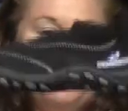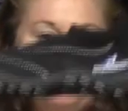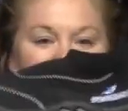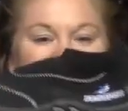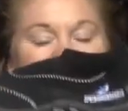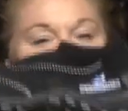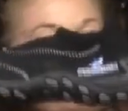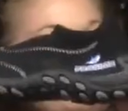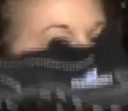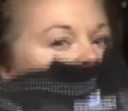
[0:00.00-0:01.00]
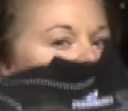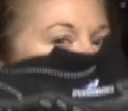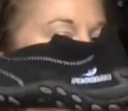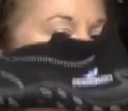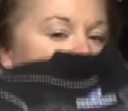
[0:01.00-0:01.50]
This here is
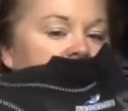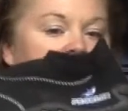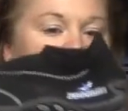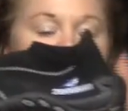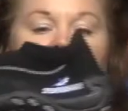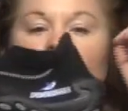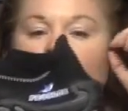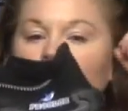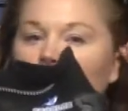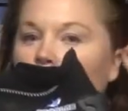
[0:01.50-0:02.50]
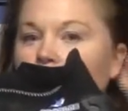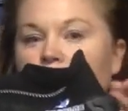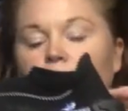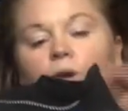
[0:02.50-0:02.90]
not a particularly suitable option,